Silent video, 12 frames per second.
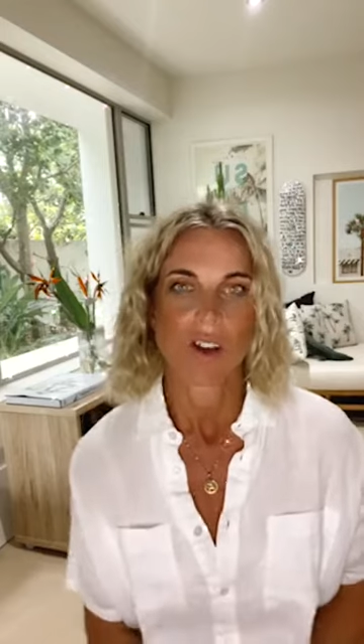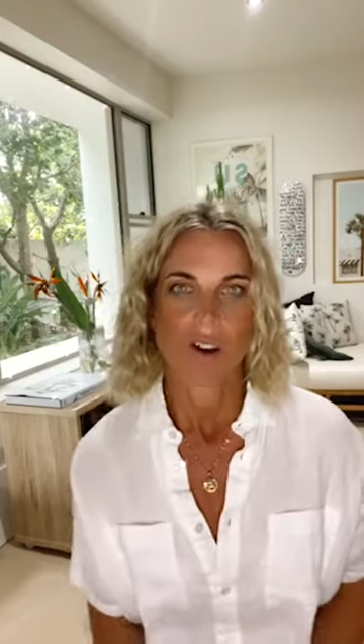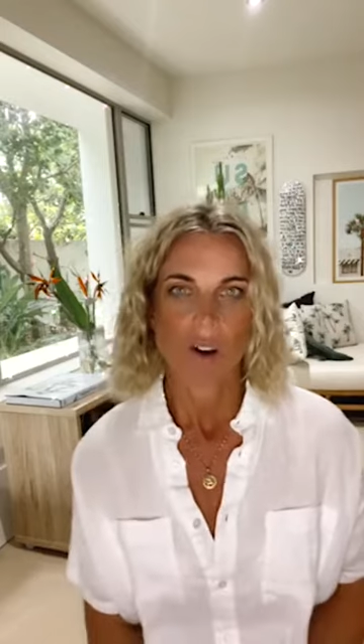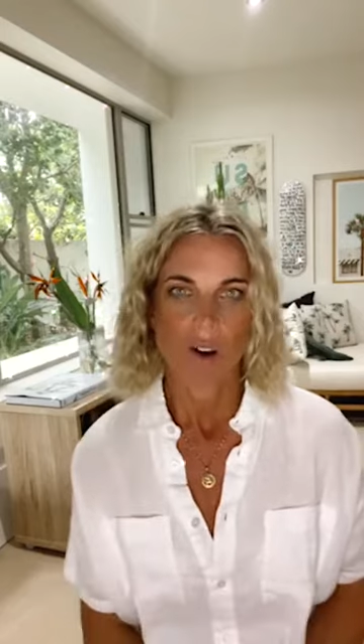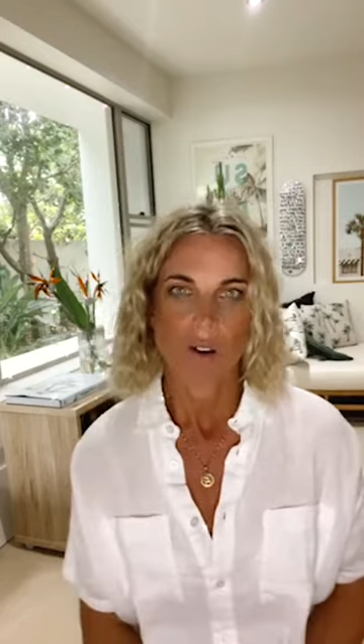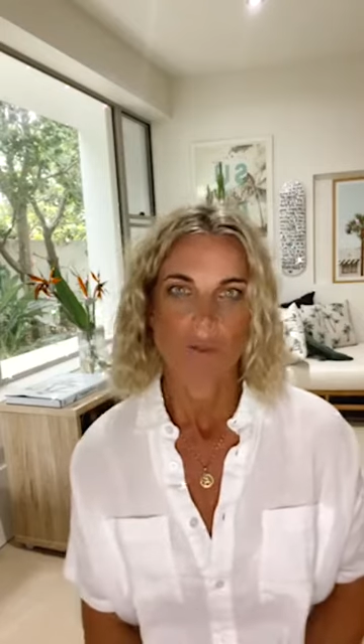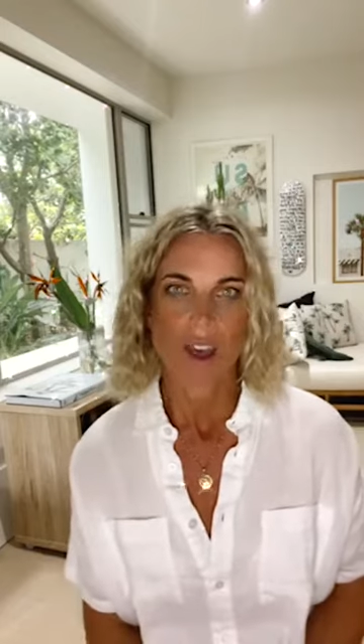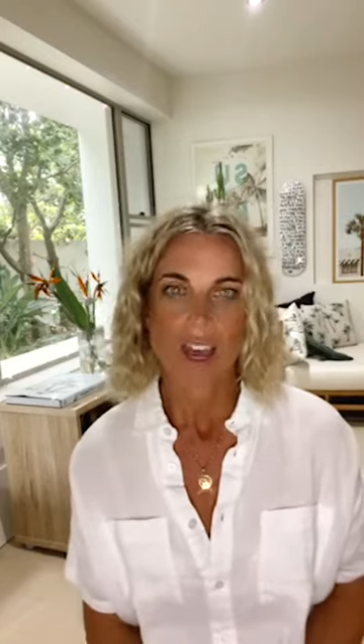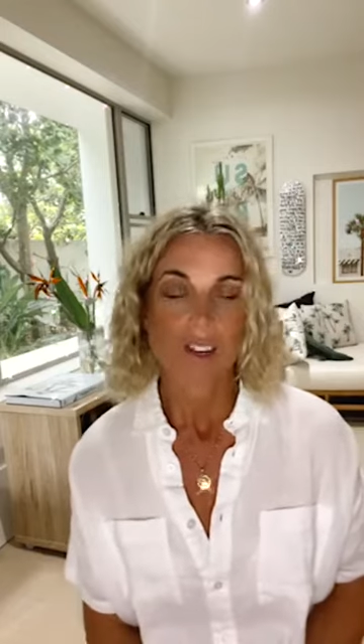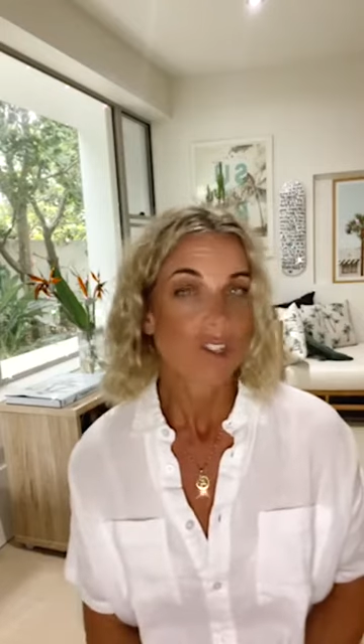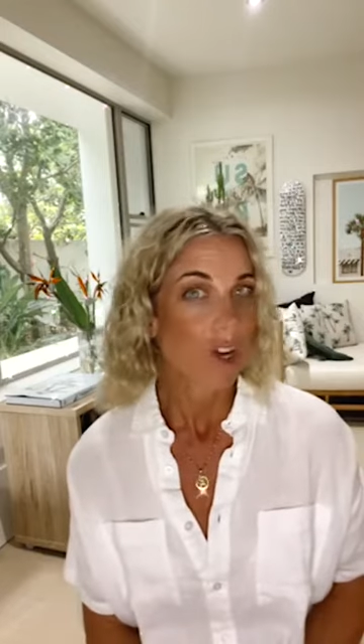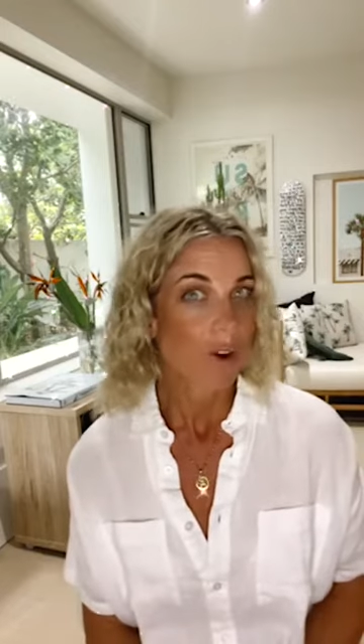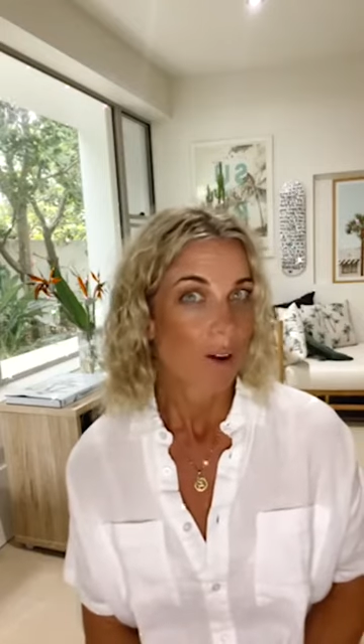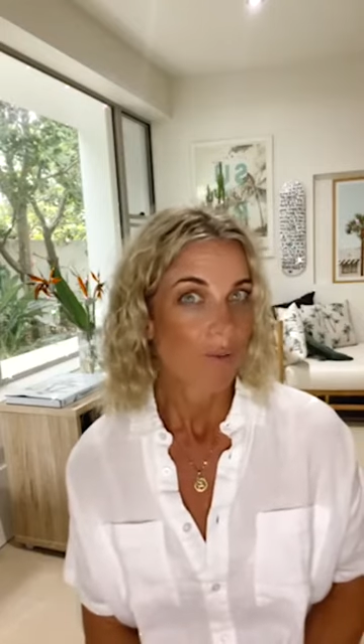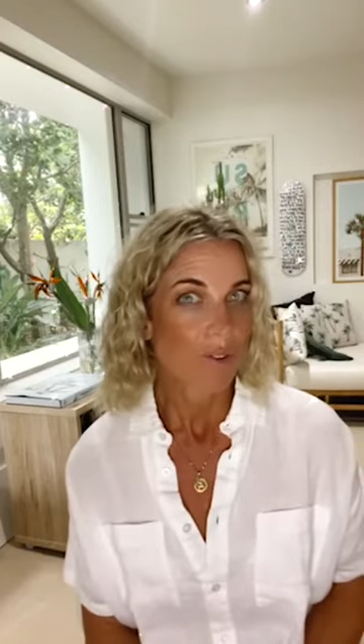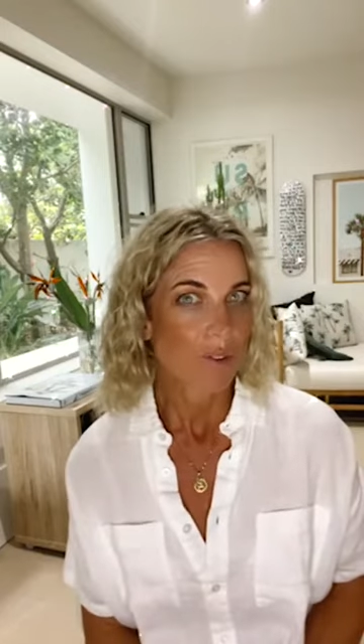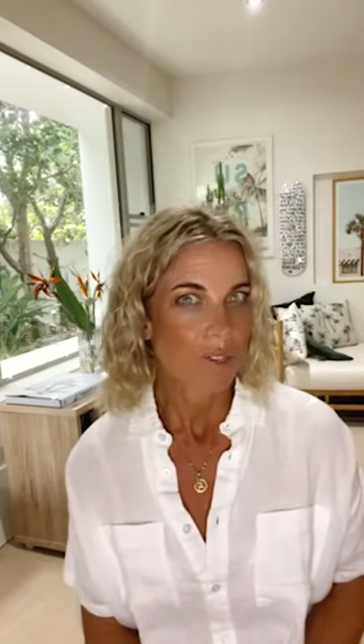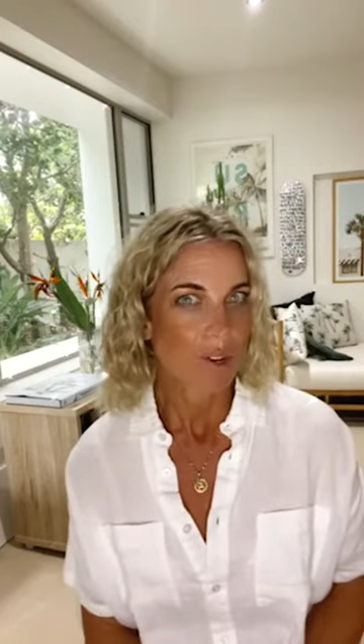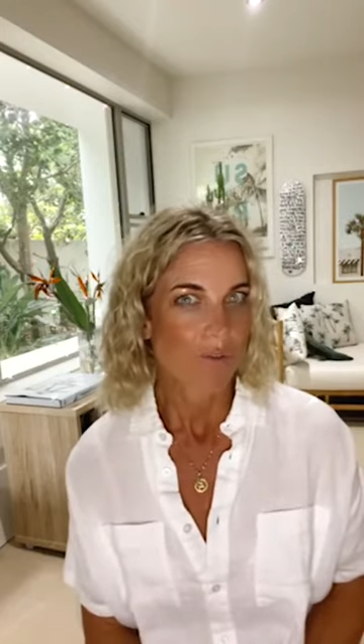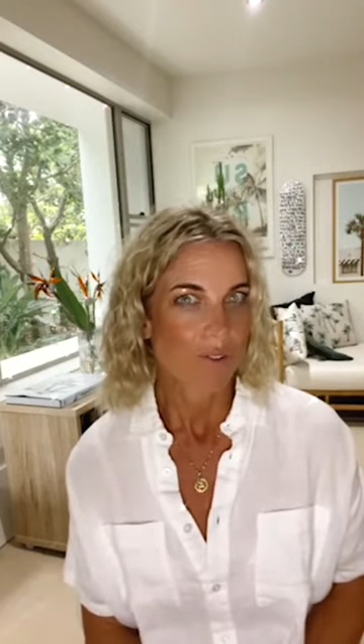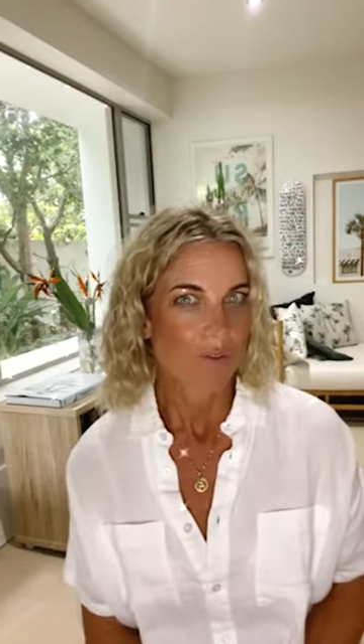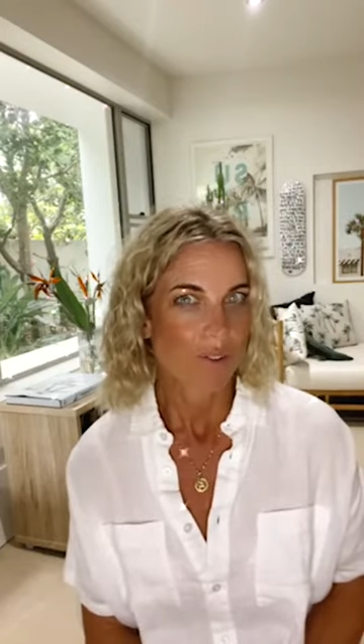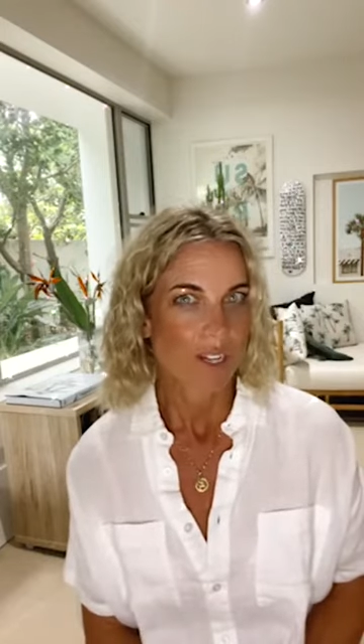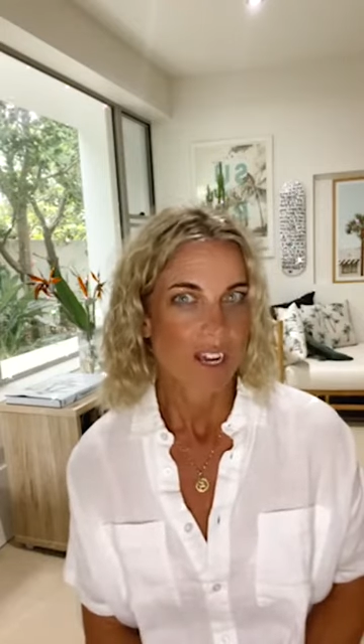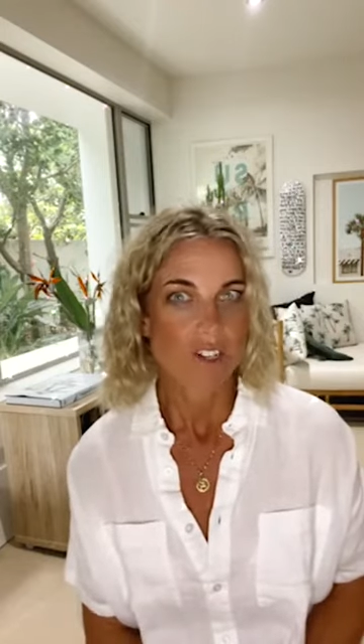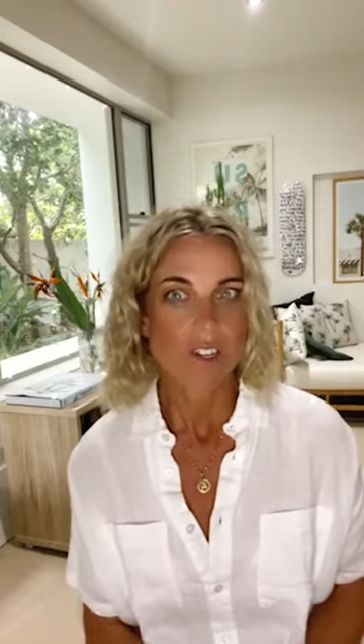of how you show up for yourself every day.